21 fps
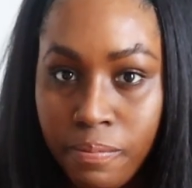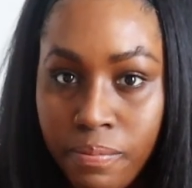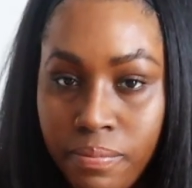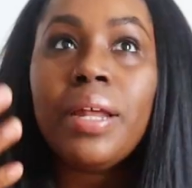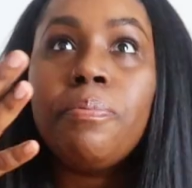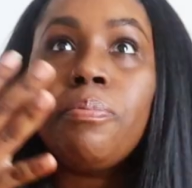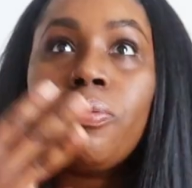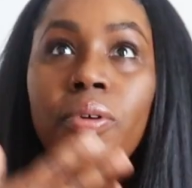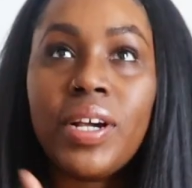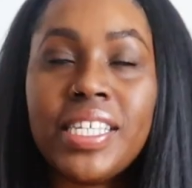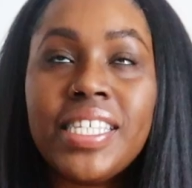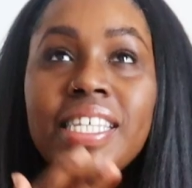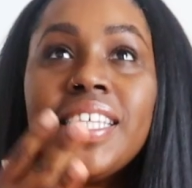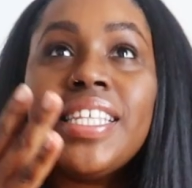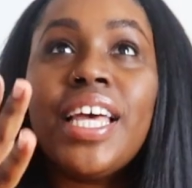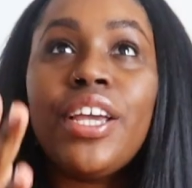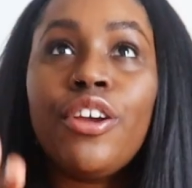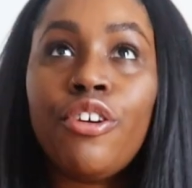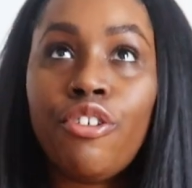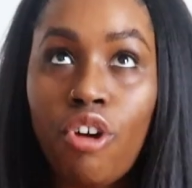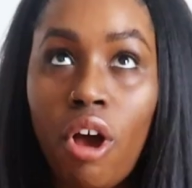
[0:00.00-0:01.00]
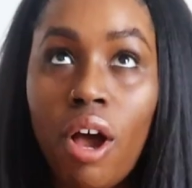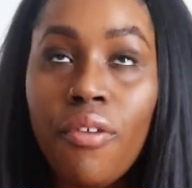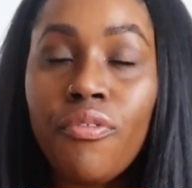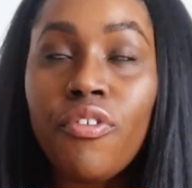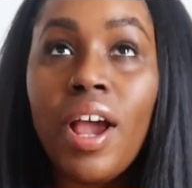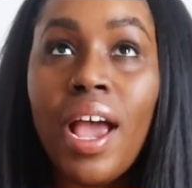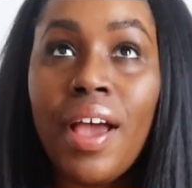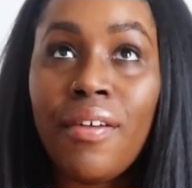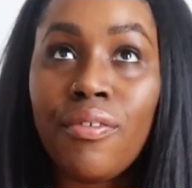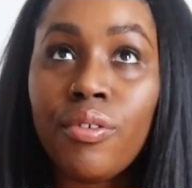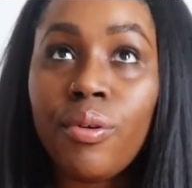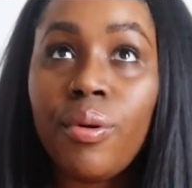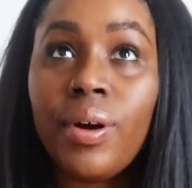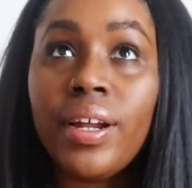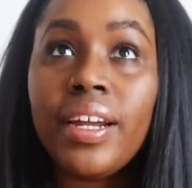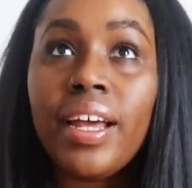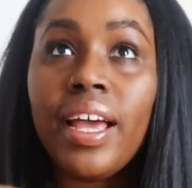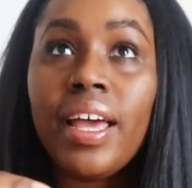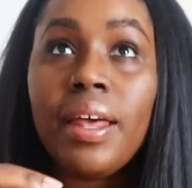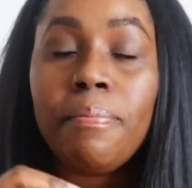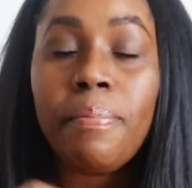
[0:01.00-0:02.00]
Embracing that you're not for
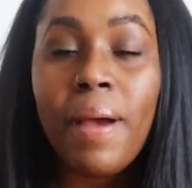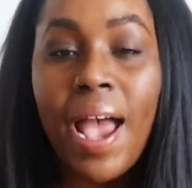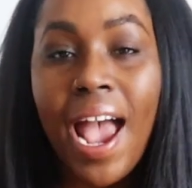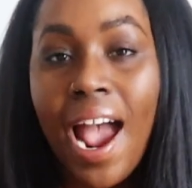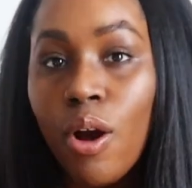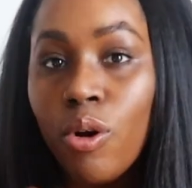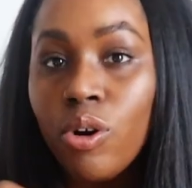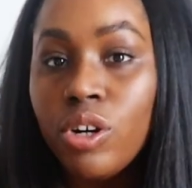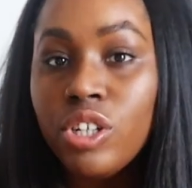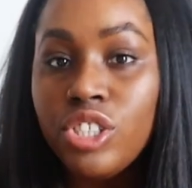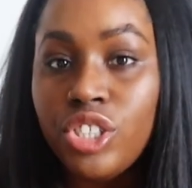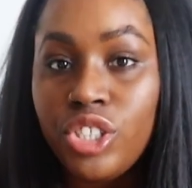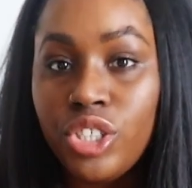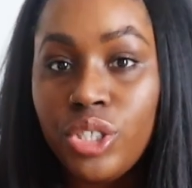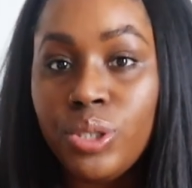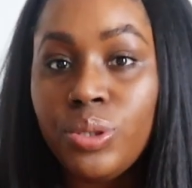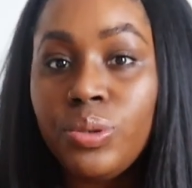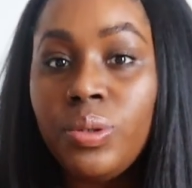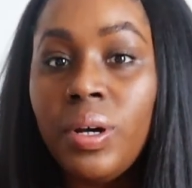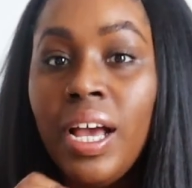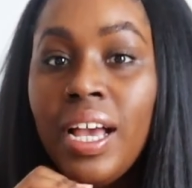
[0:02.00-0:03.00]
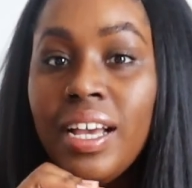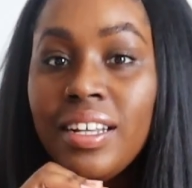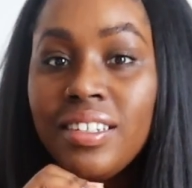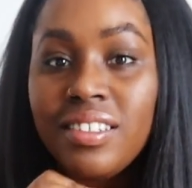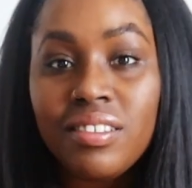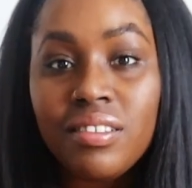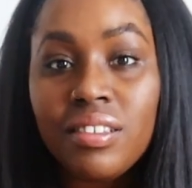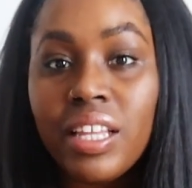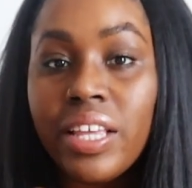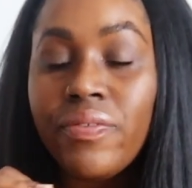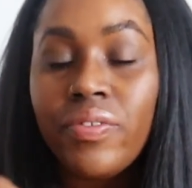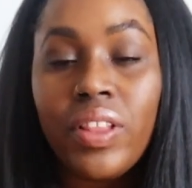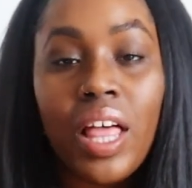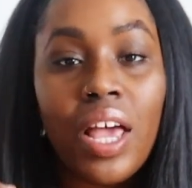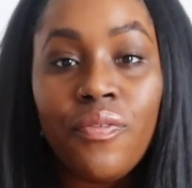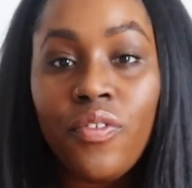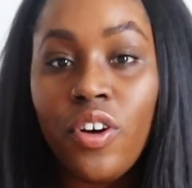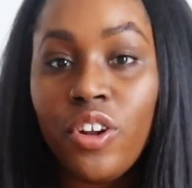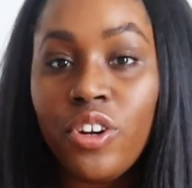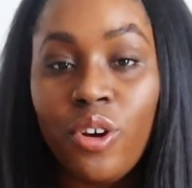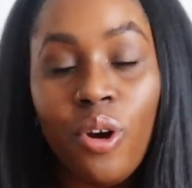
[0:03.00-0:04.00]
everyone empowers you to live
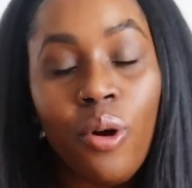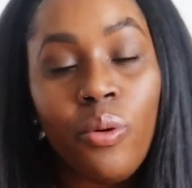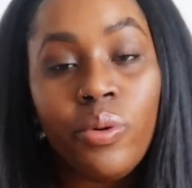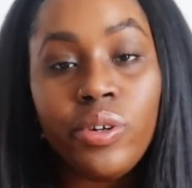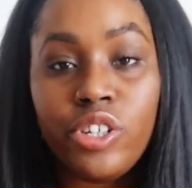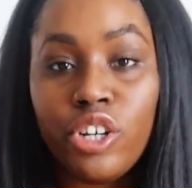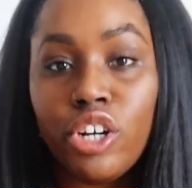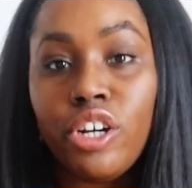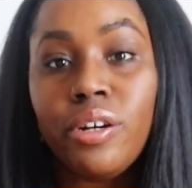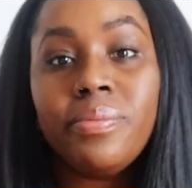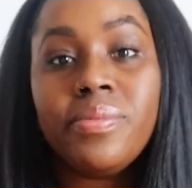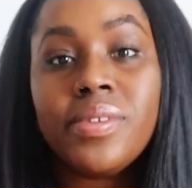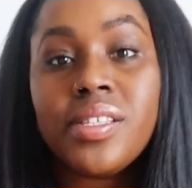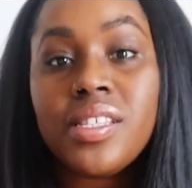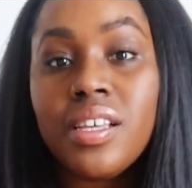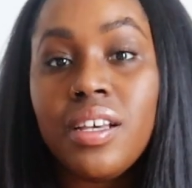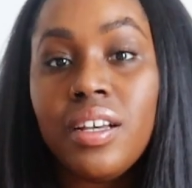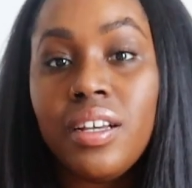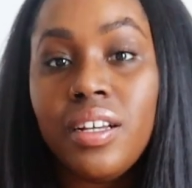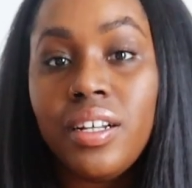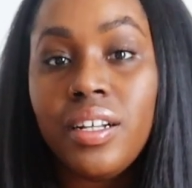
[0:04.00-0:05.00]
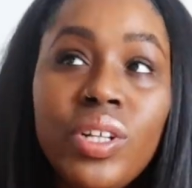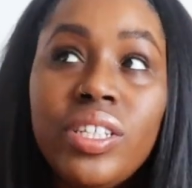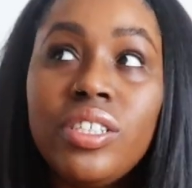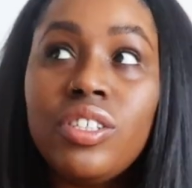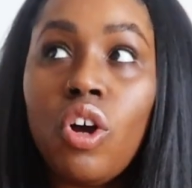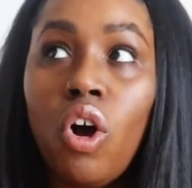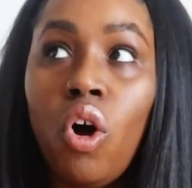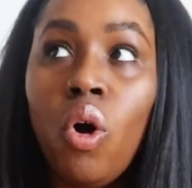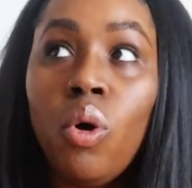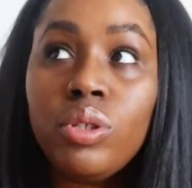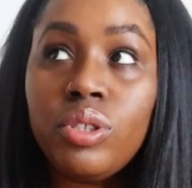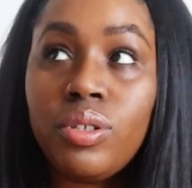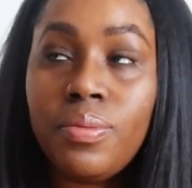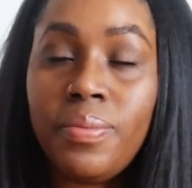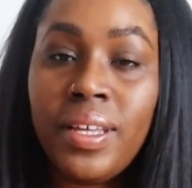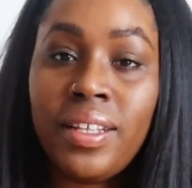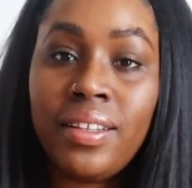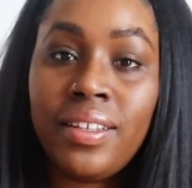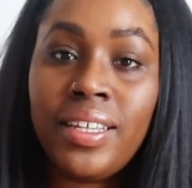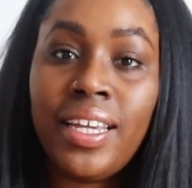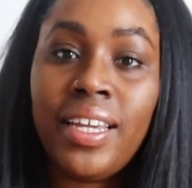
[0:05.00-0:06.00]
life on your own terms, which
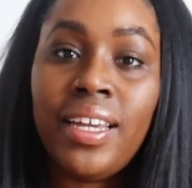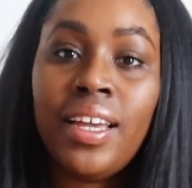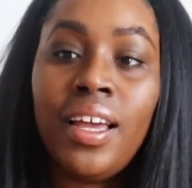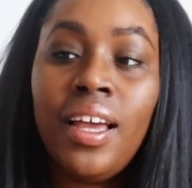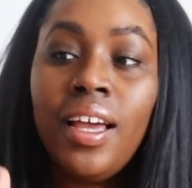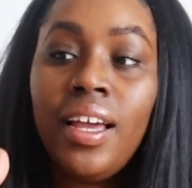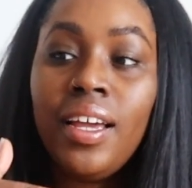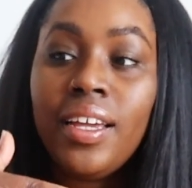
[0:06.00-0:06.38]
ultimately